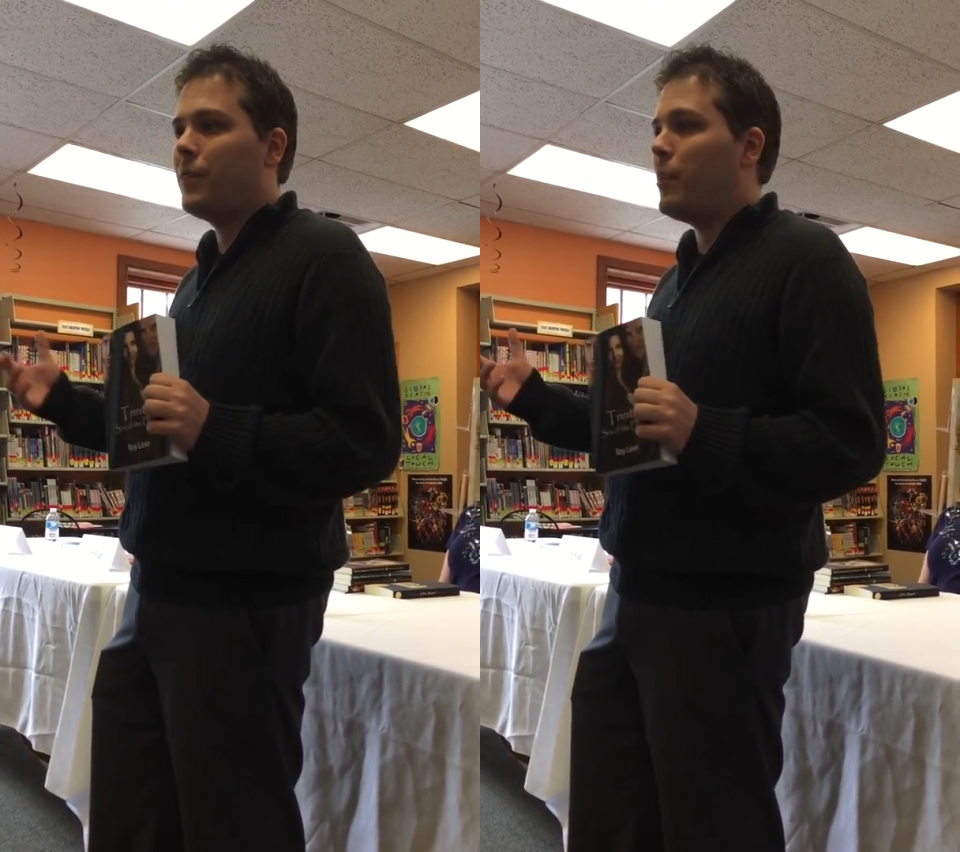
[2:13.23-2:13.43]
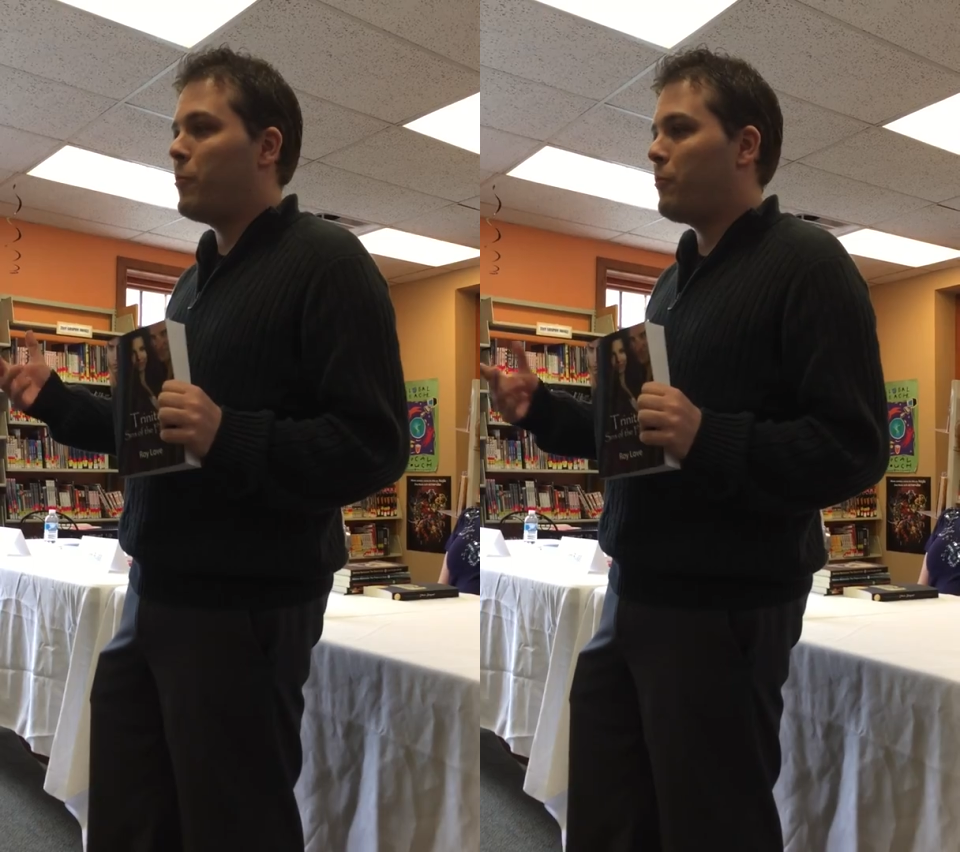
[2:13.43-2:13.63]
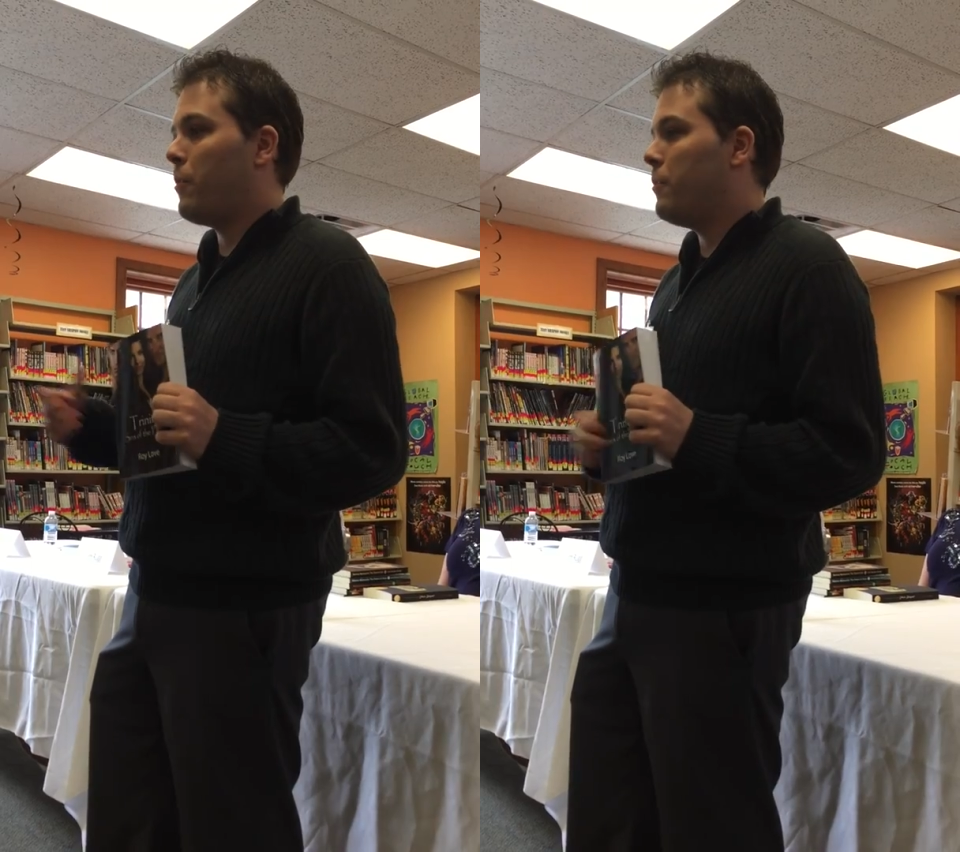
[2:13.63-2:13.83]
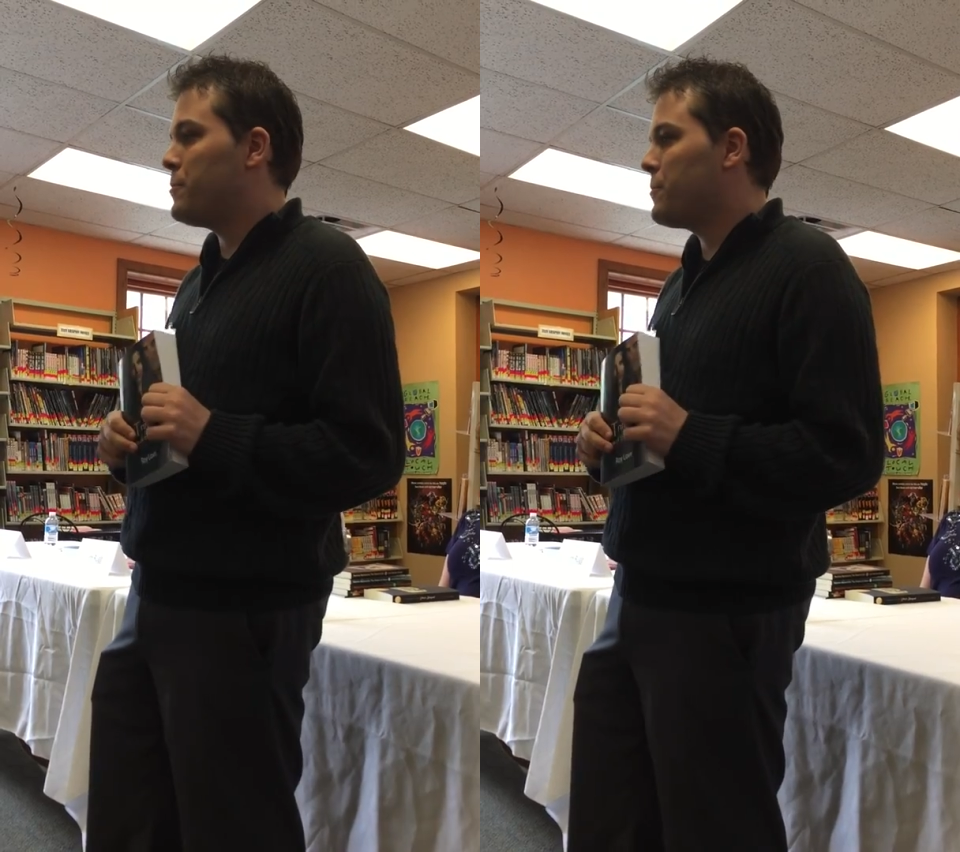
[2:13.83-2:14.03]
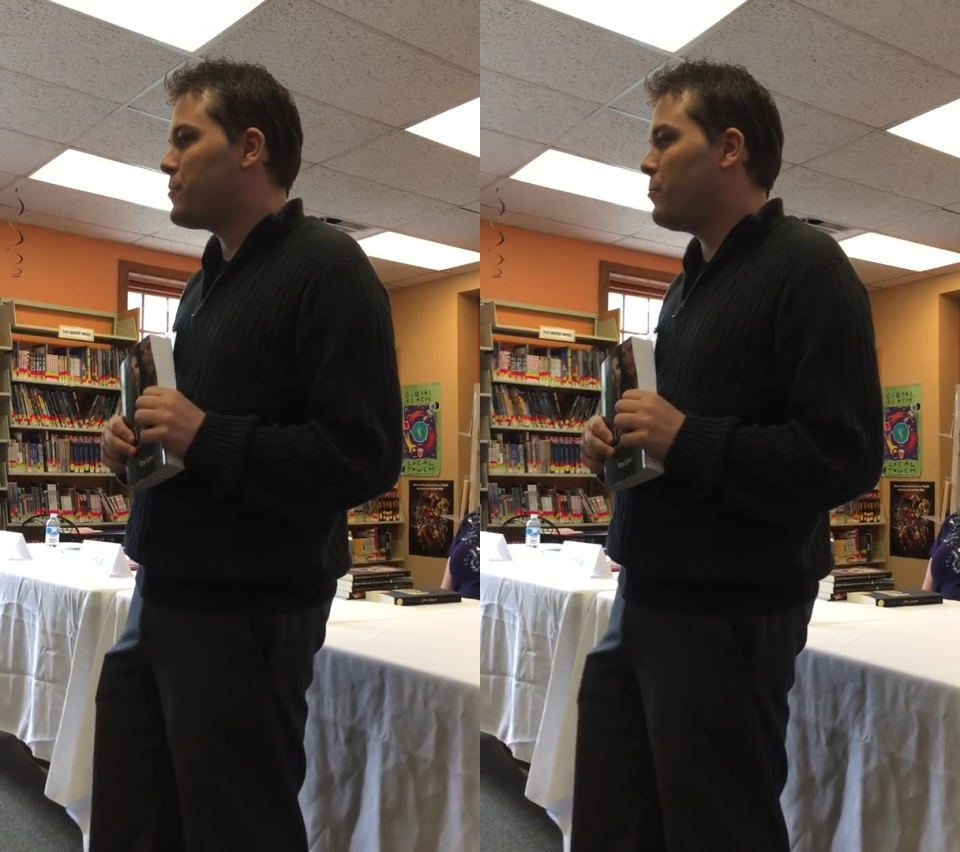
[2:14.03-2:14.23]
Game of
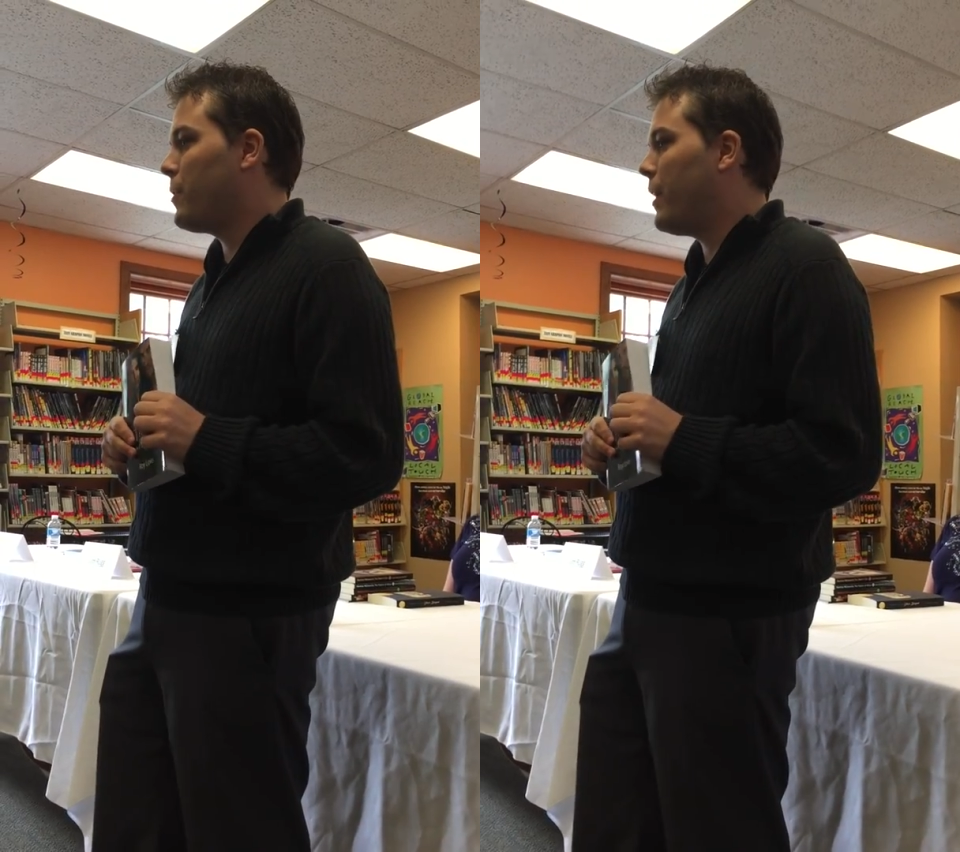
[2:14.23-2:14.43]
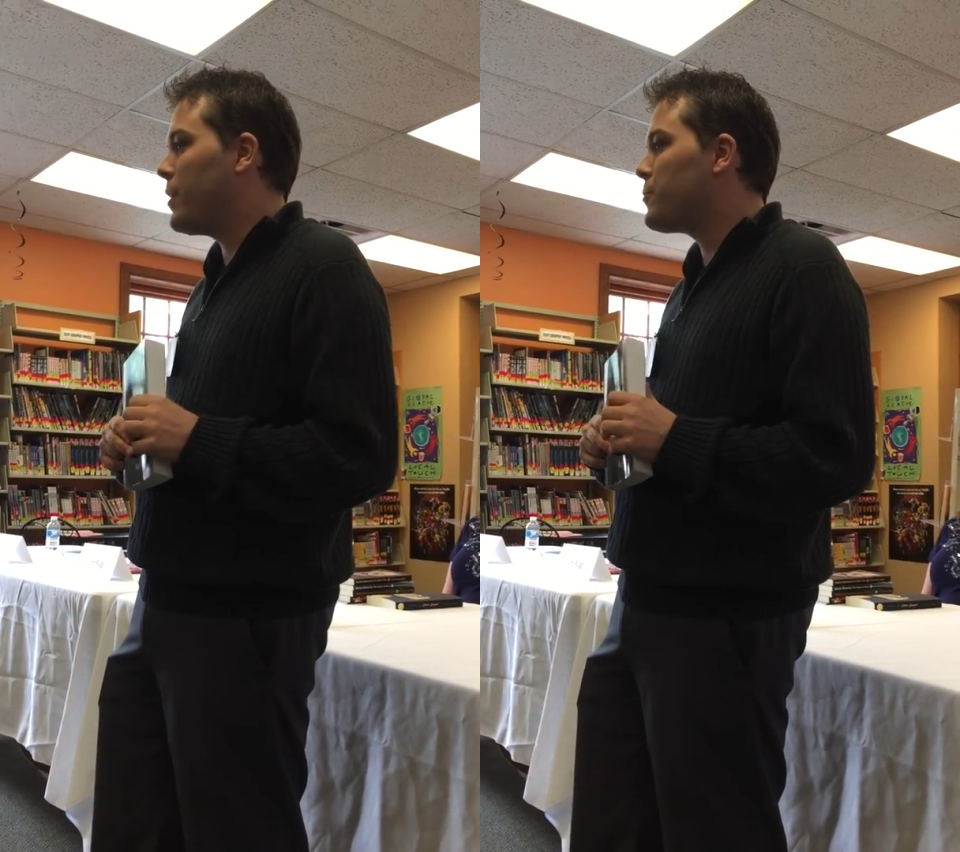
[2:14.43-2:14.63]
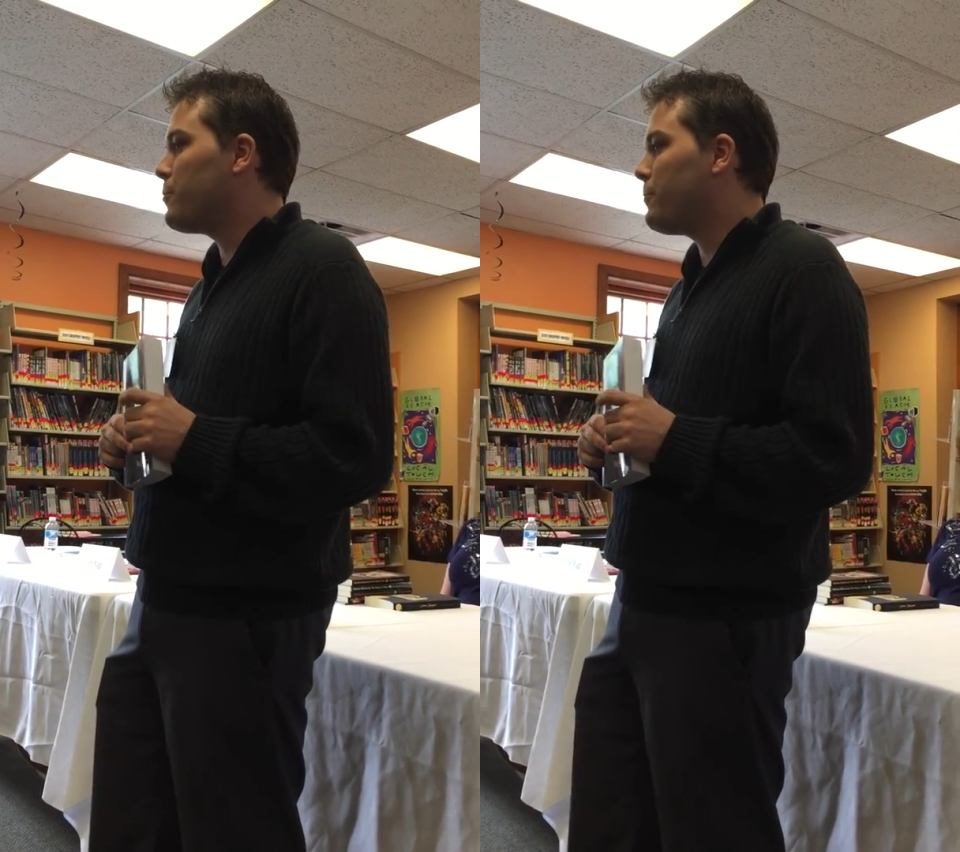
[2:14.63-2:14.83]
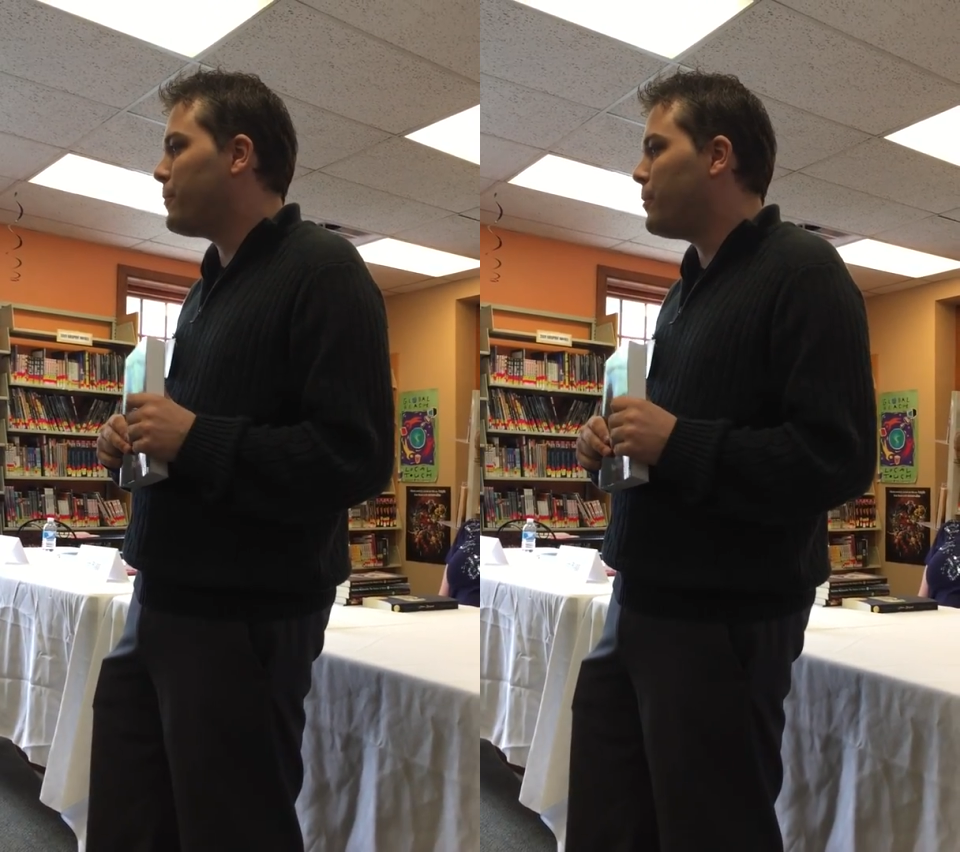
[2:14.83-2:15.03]
Thrones or Supernatural